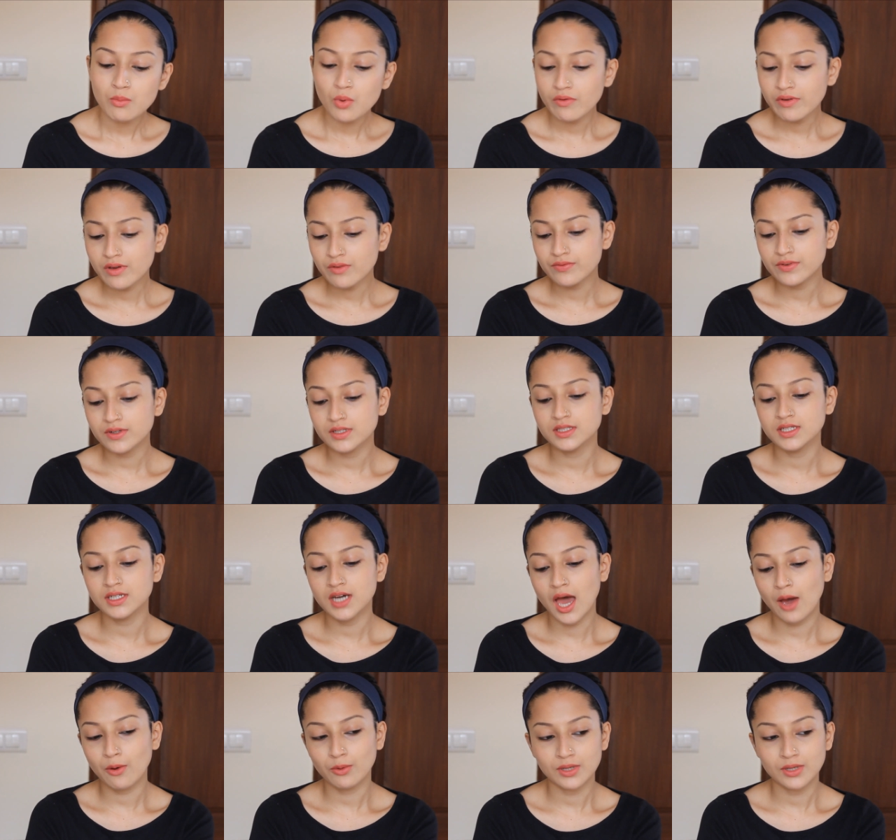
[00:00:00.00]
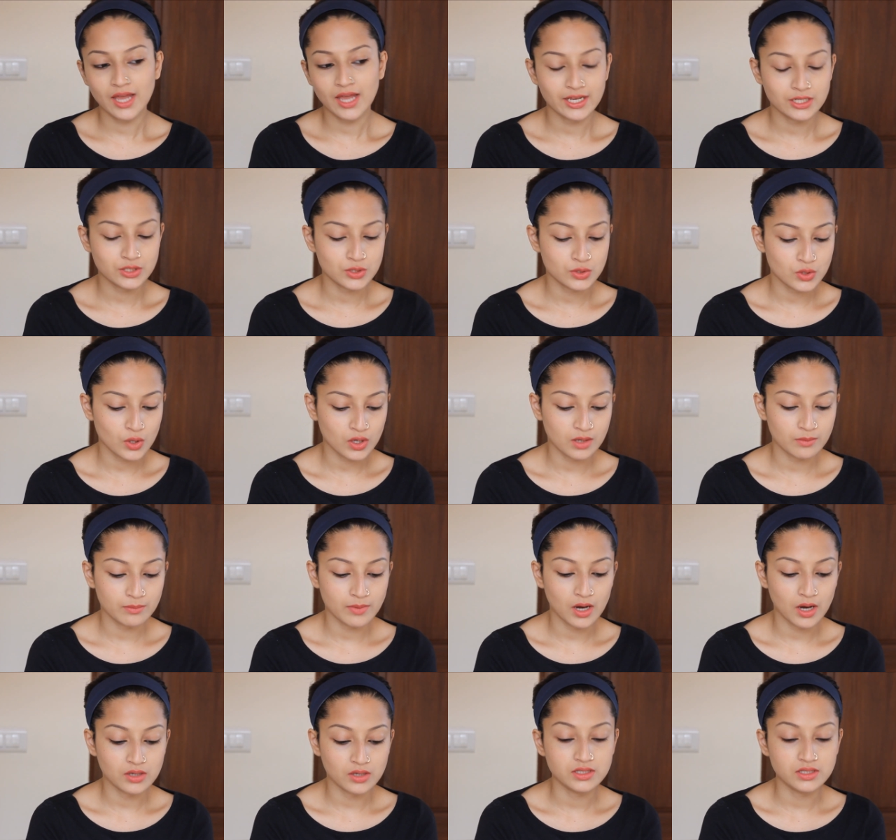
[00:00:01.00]
Moving further, I would like to talk
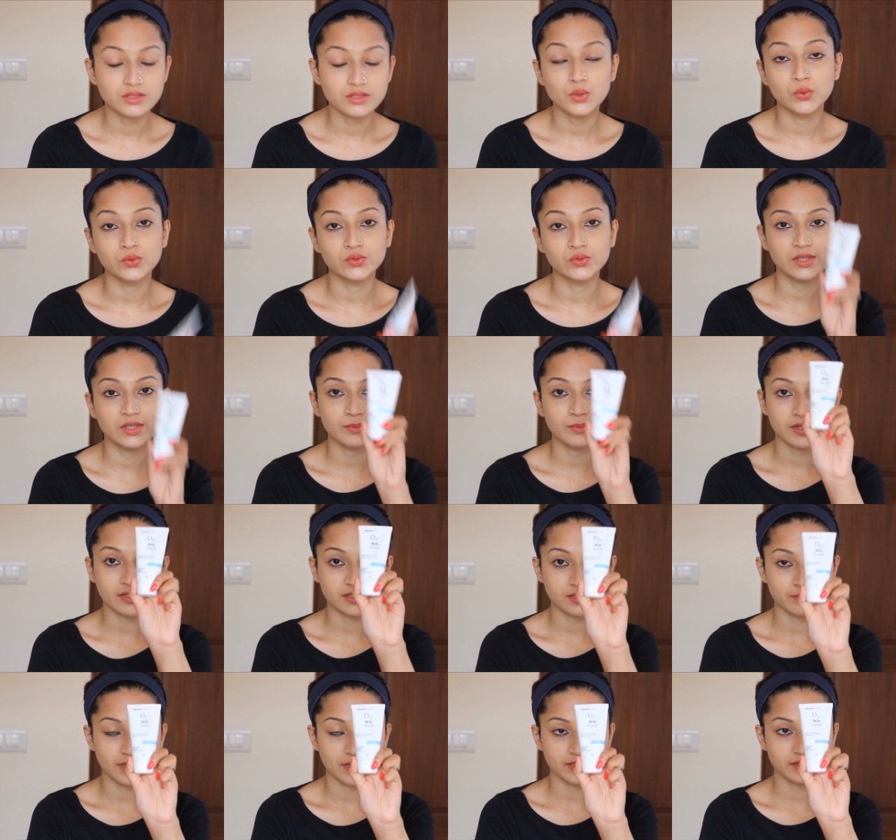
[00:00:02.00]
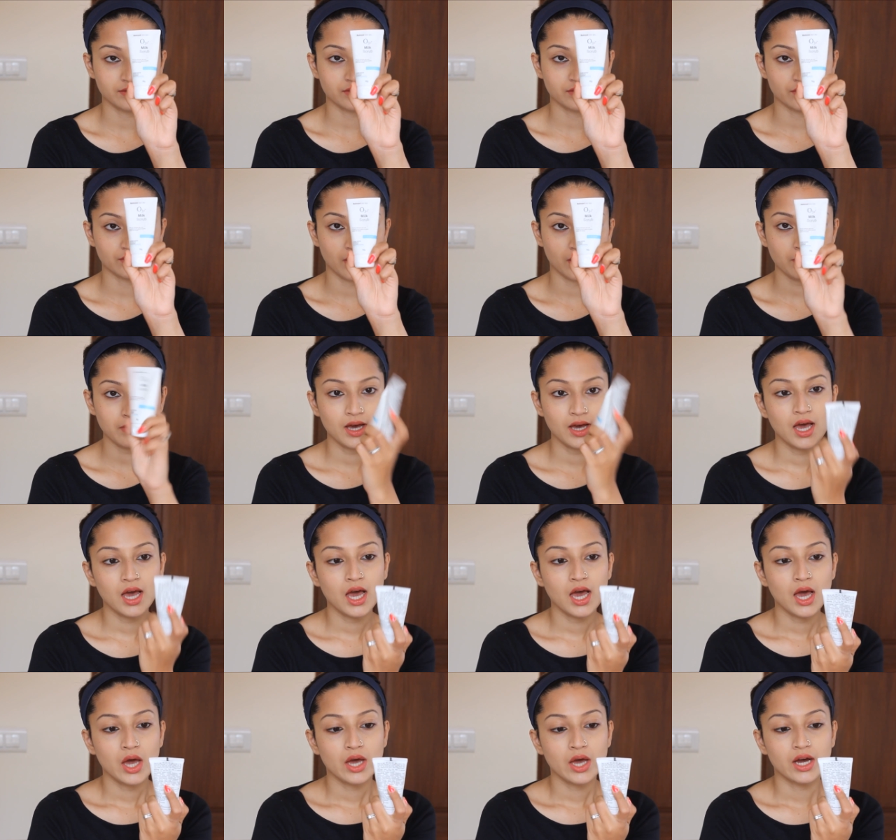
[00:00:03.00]
about this O3 Plus Milk Scrub
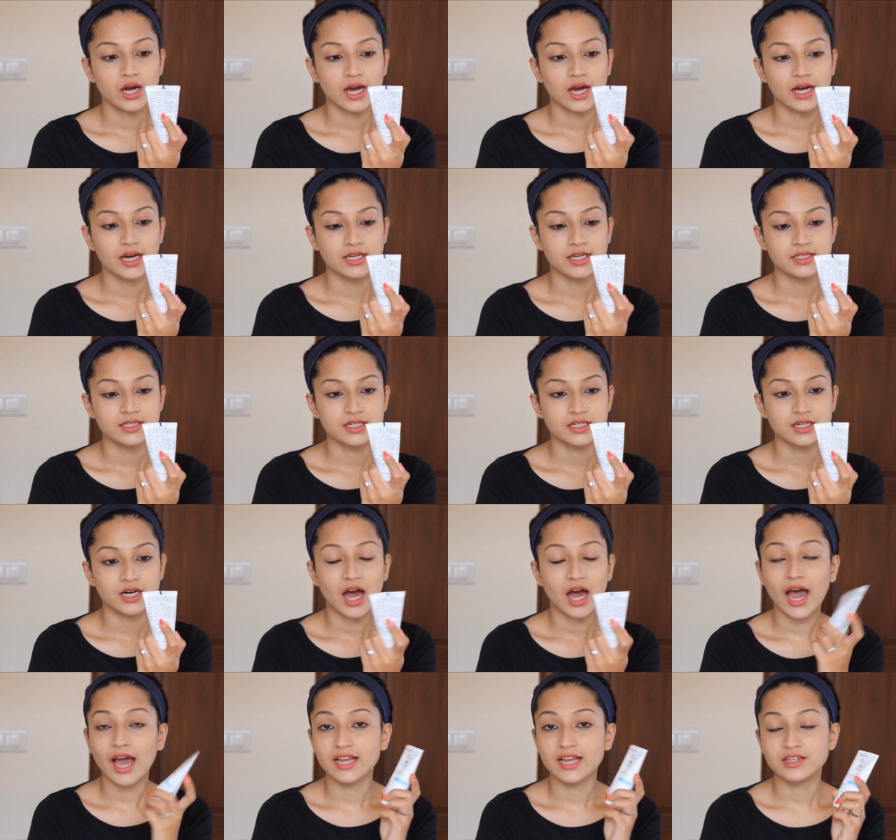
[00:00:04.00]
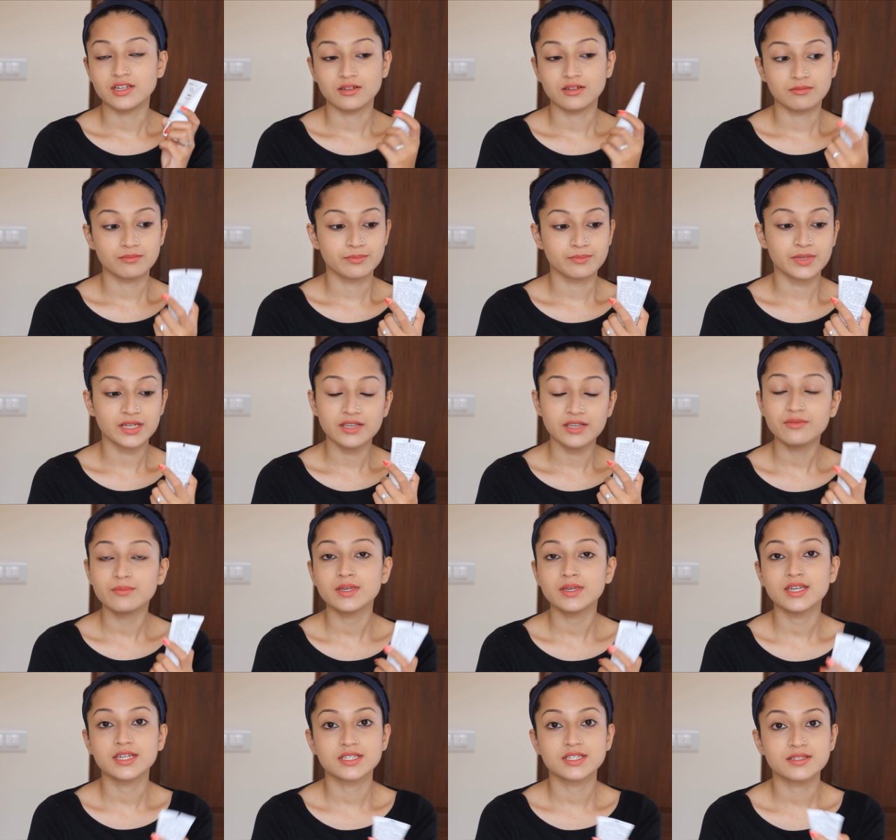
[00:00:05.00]
and uh, I believe
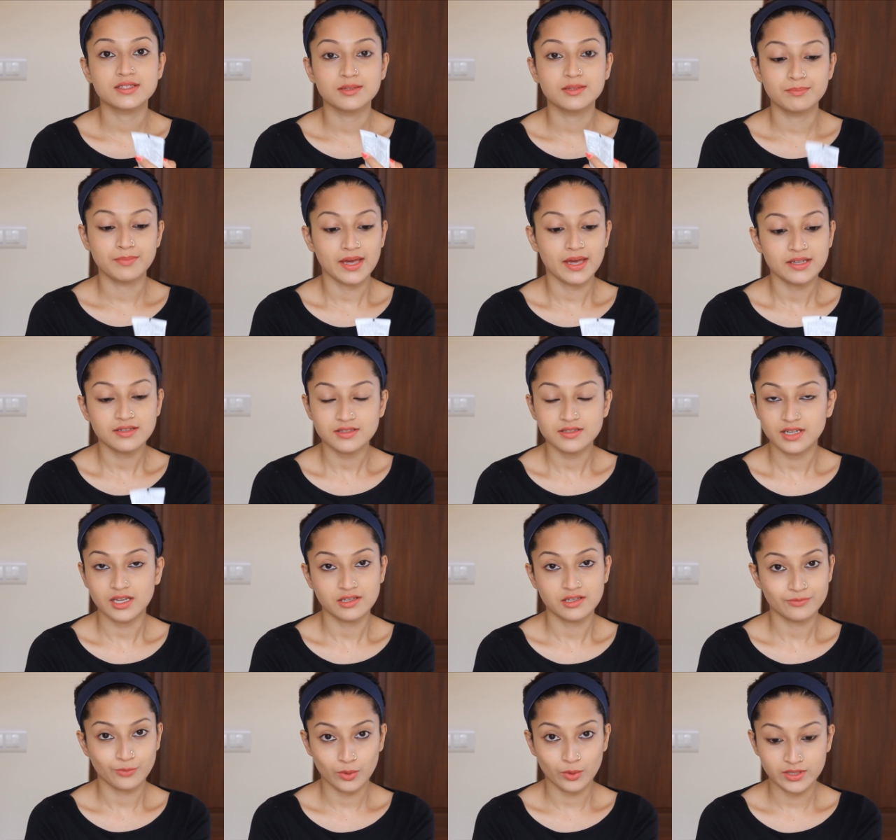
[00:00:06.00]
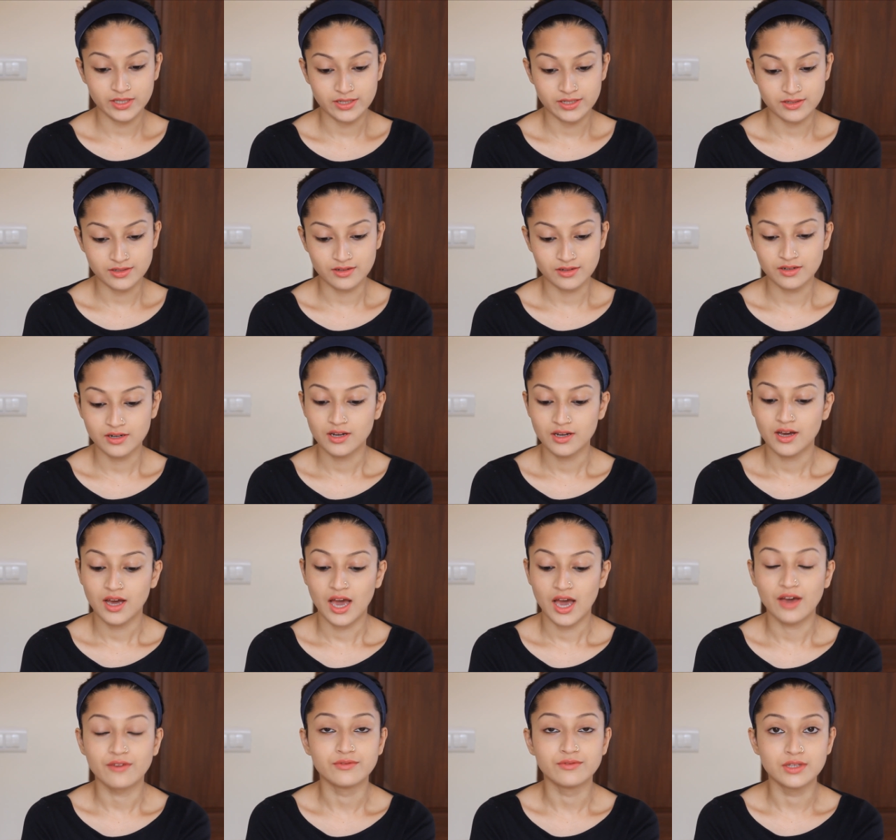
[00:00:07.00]
me it is the best exfoliator
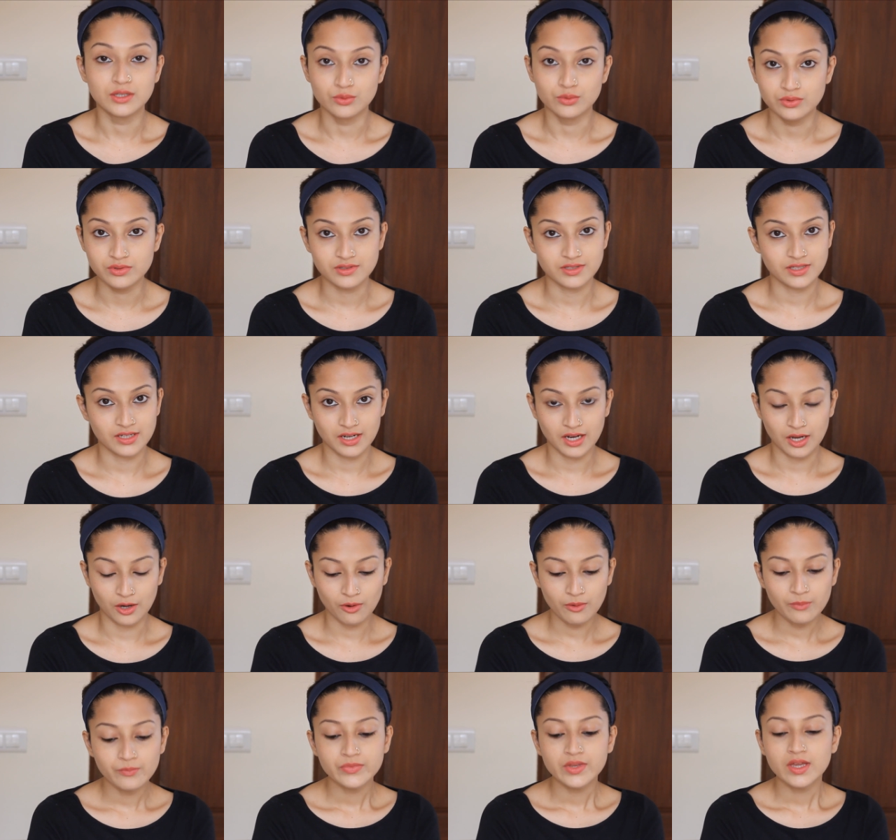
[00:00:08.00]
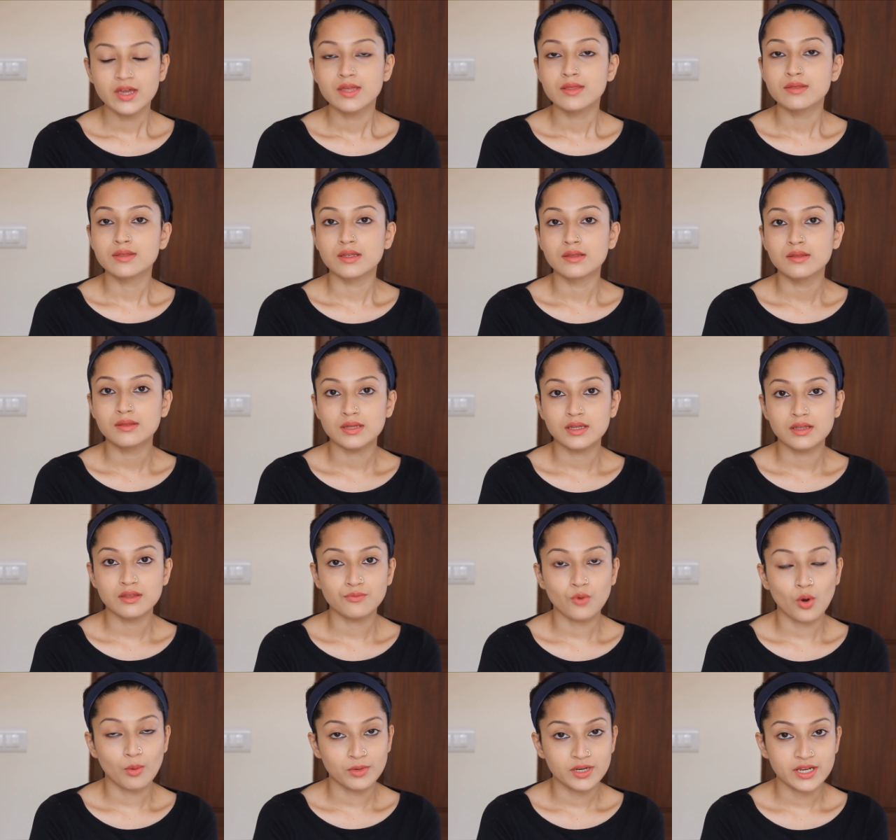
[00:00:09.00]
I've used till now since
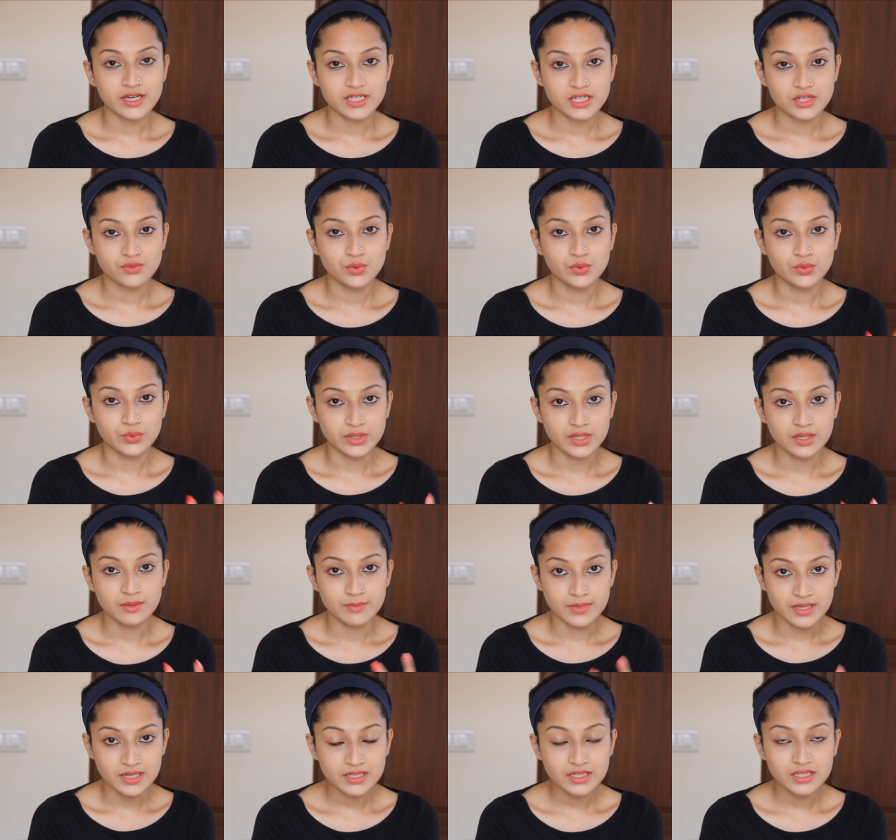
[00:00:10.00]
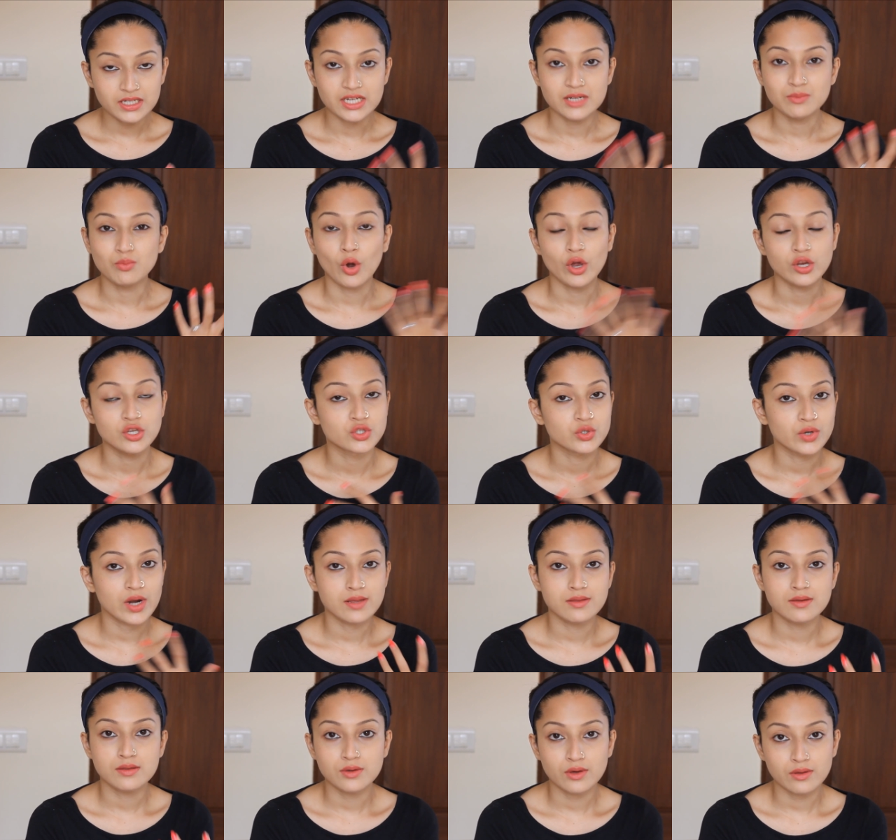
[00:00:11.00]
it's formulated with real milk it
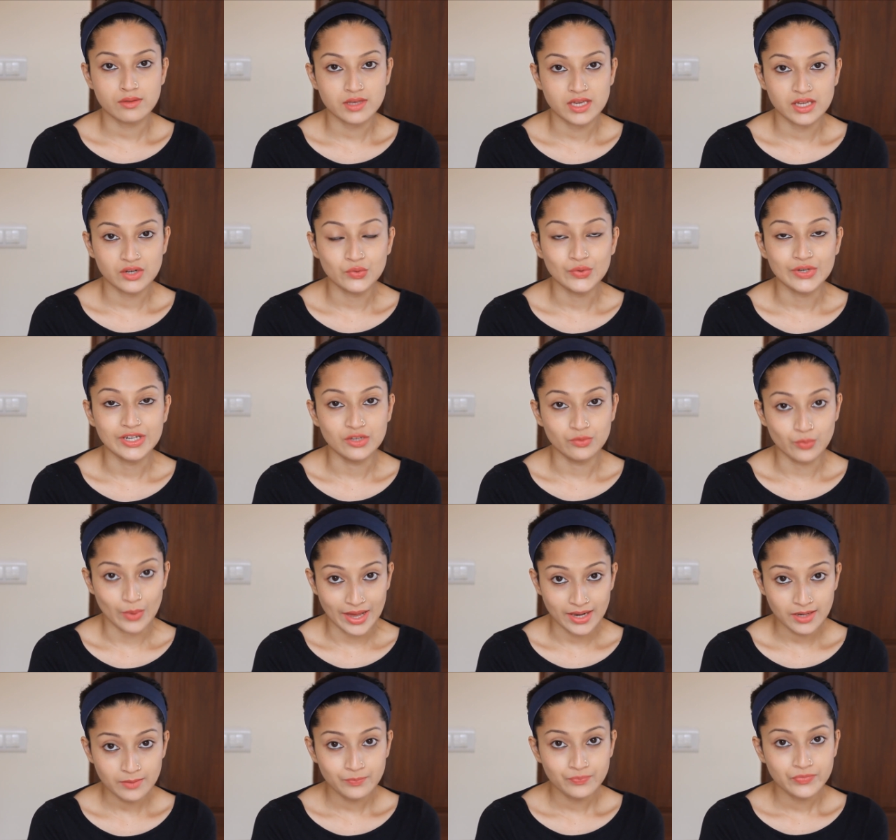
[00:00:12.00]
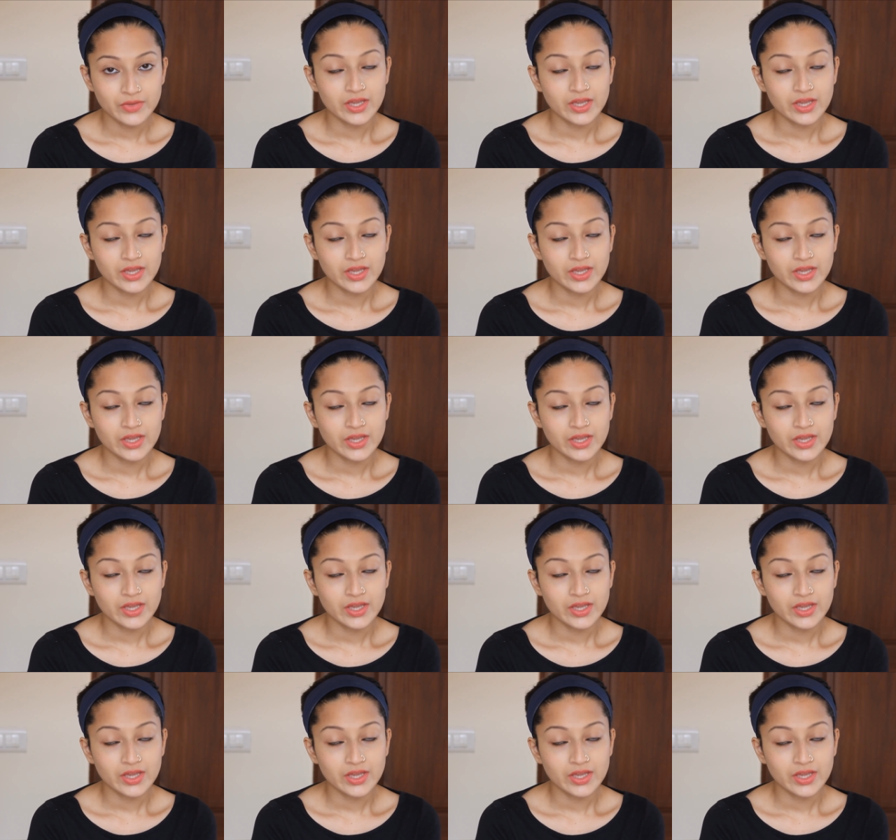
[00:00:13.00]
moisturizes your skin really well